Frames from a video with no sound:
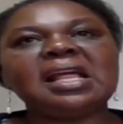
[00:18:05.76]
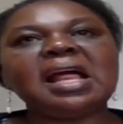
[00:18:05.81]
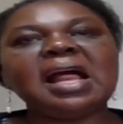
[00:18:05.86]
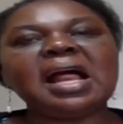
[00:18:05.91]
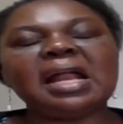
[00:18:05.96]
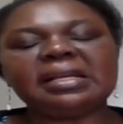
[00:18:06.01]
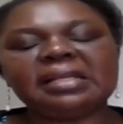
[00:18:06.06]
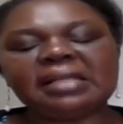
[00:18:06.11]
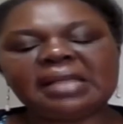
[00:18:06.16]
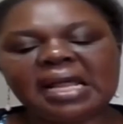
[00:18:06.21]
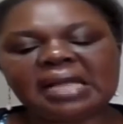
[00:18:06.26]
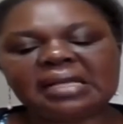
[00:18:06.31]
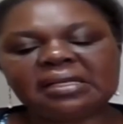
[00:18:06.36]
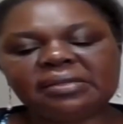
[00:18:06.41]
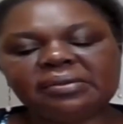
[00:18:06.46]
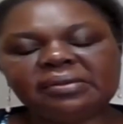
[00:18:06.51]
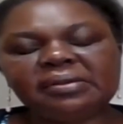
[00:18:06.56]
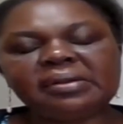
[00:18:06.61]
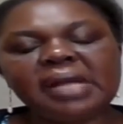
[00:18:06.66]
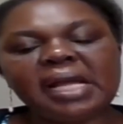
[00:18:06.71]
and
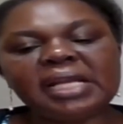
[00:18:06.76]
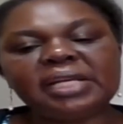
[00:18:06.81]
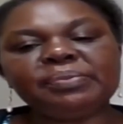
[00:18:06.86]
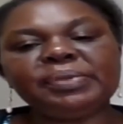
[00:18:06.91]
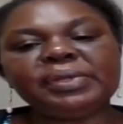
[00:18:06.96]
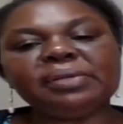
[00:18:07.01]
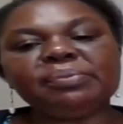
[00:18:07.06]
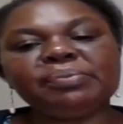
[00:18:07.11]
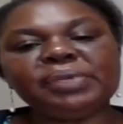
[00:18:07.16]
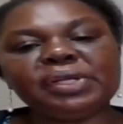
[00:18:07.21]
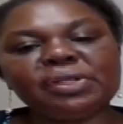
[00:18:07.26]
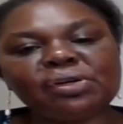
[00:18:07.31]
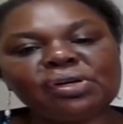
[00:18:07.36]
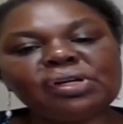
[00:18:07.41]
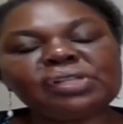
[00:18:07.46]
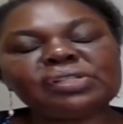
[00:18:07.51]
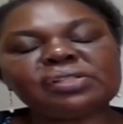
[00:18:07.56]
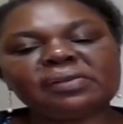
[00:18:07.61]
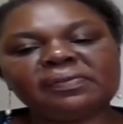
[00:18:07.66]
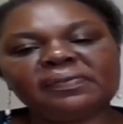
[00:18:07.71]
we,
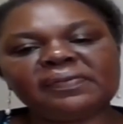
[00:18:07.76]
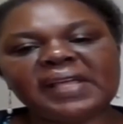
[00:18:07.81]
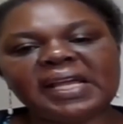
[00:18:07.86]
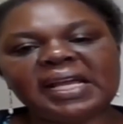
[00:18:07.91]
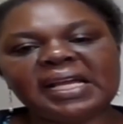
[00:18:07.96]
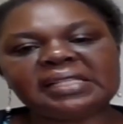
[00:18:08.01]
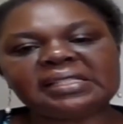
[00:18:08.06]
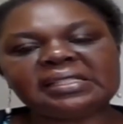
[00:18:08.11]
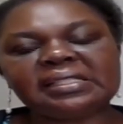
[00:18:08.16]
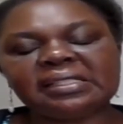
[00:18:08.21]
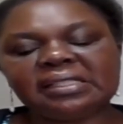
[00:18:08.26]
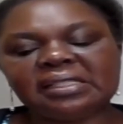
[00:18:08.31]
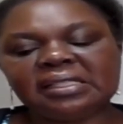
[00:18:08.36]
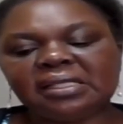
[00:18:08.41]
because of that,